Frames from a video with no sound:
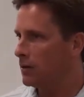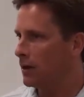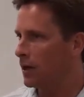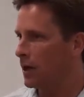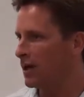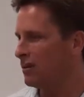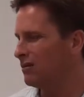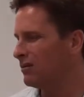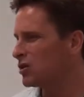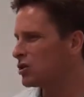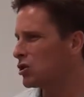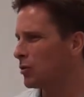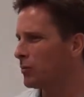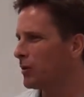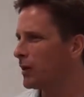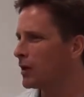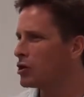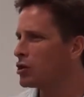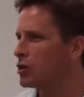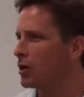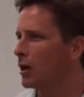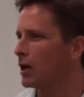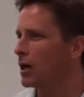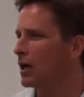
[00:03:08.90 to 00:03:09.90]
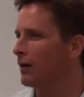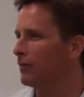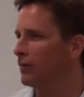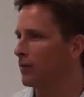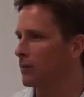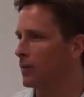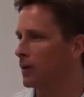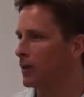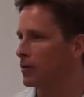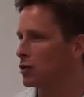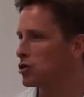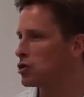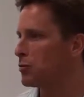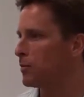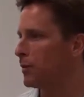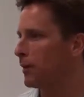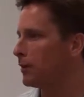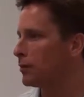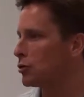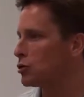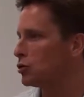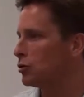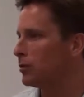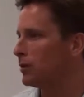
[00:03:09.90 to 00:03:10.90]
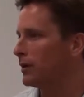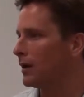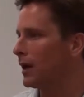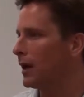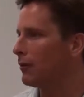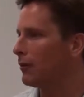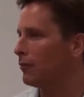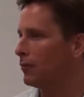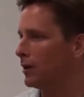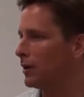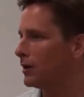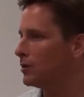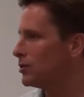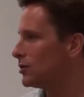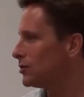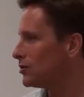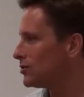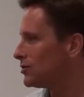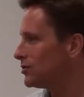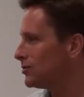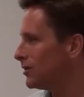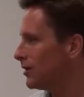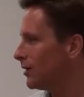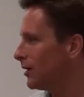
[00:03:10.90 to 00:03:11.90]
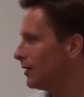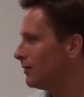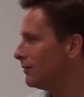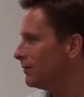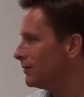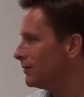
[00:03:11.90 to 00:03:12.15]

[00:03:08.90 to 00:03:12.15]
And there's a big chunk of them that are spiritual but not religious, There's